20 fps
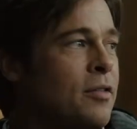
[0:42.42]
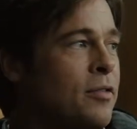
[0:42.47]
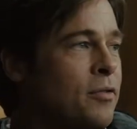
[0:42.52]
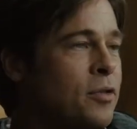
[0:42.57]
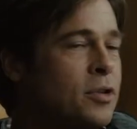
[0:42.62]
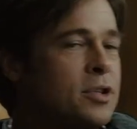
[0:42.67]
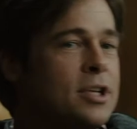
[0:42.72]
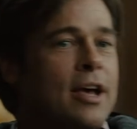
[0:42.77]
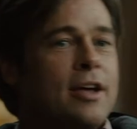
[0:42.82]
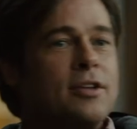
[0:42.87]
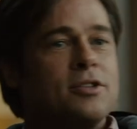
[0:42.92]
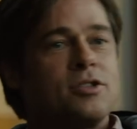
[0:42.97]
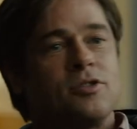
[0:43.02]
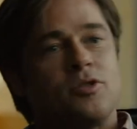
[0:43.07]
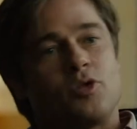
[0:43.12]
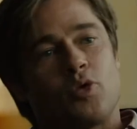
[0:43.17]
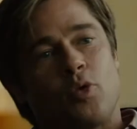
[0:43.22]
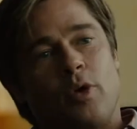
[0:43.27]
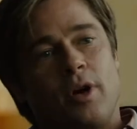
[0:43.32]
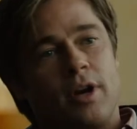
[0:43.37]
for tens of
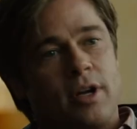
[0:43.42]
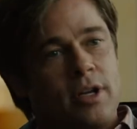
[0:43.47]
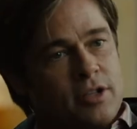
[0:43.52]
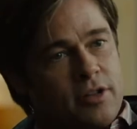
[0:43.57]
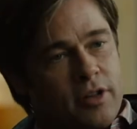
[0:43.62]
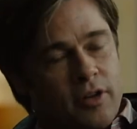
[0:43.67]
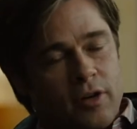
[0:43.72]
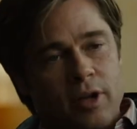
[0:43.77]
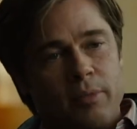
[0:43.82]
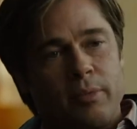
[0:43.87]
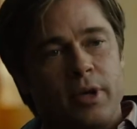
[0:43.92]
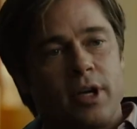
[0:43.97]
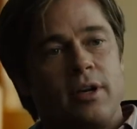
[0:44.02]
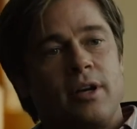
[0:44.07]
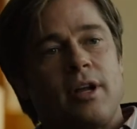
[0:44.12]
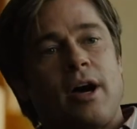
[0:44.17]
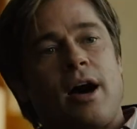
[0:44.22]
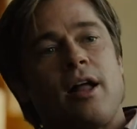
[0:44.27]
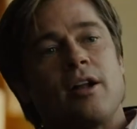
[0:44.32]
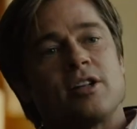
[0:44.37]
20, 30 million
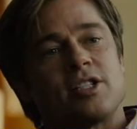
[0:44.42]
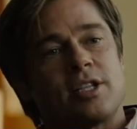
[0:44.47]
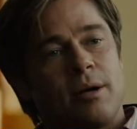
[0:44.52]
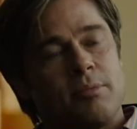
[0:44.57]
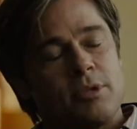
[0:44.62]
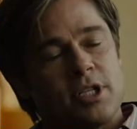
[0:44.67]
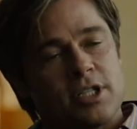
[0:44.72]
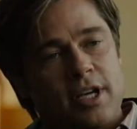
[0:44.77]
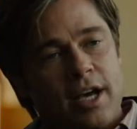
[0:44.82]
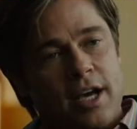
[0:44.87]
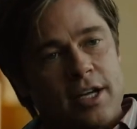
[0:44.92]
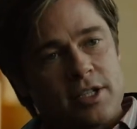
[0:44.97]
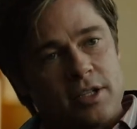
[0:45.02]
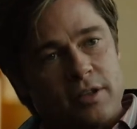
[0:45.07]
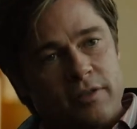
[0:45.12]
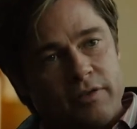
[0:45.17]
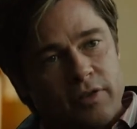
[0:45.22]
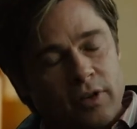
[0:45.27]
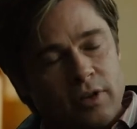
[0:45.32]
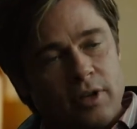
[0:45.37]
dollars. I'm just
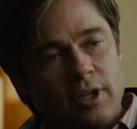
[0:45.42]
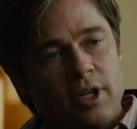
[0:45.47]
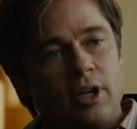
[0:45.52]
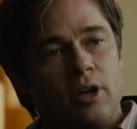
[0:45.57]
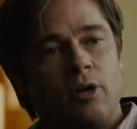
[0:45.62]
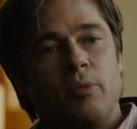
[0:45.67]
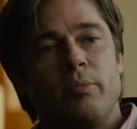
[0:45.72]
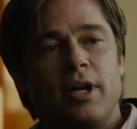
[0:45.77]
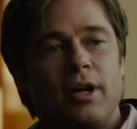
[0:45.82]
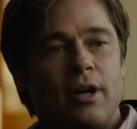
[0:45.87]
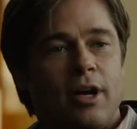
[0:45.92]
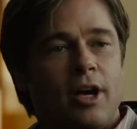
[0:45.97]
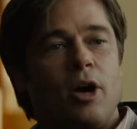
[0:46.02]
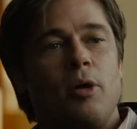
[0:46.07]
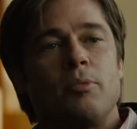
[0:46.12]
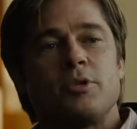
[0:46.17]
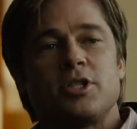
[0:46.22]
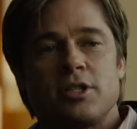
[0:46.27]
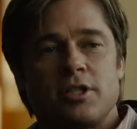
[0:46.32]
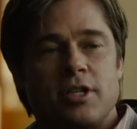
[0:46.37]
asking for a little bit of
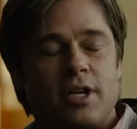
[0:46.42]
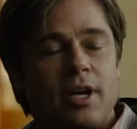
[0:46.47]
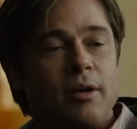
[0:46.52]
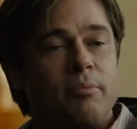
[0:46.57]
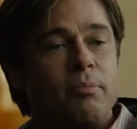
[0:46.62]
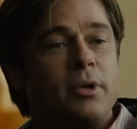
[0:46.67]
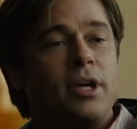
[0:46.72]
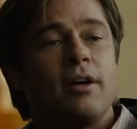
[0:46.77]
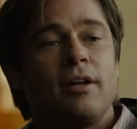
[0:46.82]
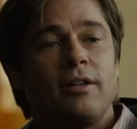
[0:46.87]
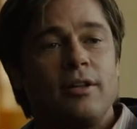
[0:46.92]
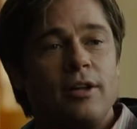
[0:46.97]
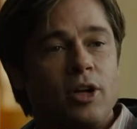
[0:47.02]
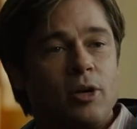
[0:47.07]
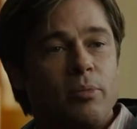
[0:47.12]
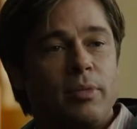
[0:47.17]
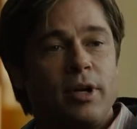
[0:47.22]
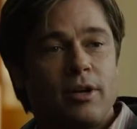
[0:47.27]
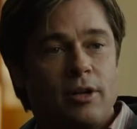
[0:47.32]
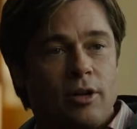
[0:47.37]
help. Just get me a
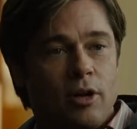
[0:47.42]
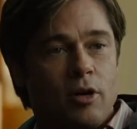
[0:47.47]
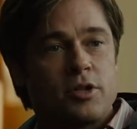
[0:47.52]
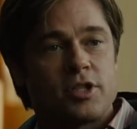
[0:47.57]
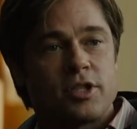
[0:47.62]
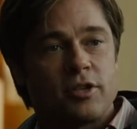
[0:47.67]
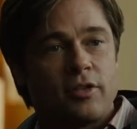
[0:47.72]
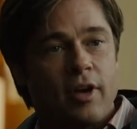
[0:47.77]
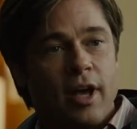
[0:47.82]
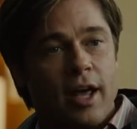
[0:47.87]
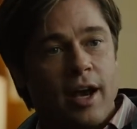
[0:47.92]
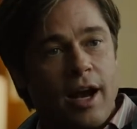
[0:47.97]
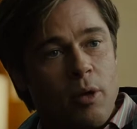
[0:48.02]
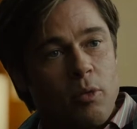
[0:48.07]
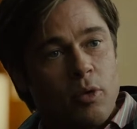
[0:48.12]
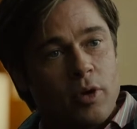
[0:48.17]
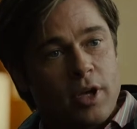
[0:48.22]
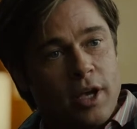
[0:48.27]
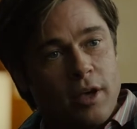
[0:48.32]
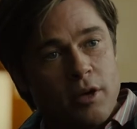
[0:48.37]
little bit closer, and I
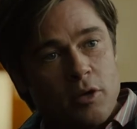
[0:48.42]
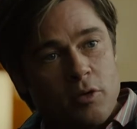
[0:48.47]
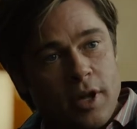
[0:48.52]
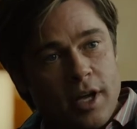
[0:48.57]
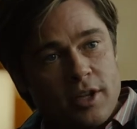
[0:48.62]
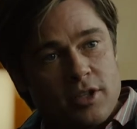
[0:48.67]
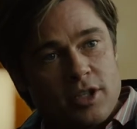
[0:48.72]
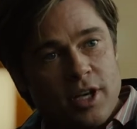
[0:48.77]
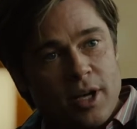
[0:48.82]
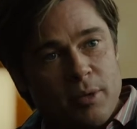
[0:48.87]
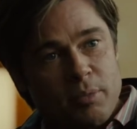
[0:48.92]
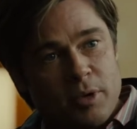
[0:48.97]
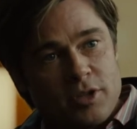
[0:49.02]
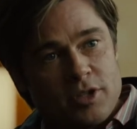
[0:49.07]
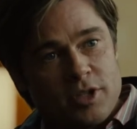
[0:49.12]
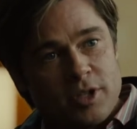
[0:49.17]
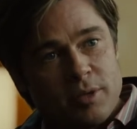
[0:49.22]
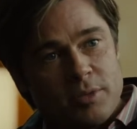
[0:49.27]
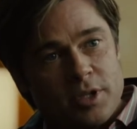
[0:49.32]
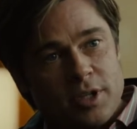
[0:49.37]
will get you that
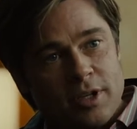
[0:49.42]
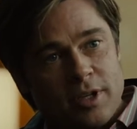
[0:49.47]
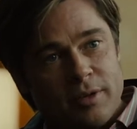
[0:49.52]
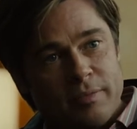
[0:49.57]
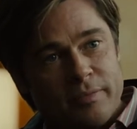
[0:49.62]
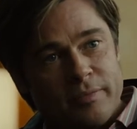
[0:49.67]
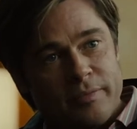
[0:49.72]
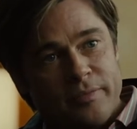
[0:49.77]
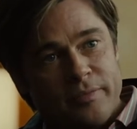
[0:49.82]
championship team.